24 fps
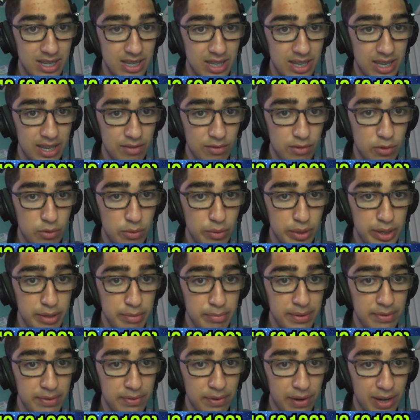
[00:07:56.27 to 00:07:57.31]
If queen
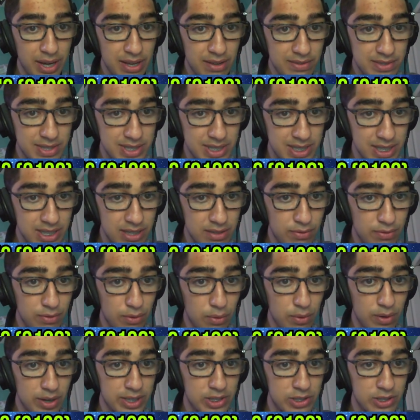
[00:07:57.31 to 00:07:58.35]
b5,
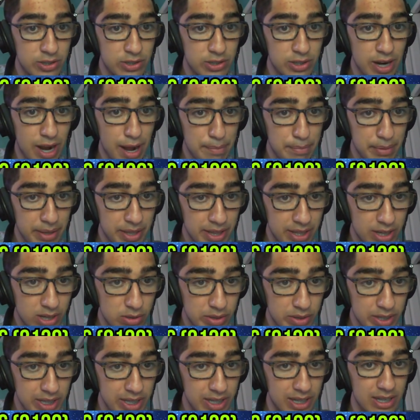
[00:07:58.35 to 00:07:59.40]
c4 is trapping the
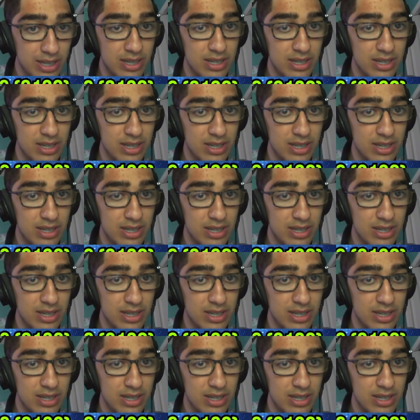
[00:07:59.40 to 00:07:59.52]
queen.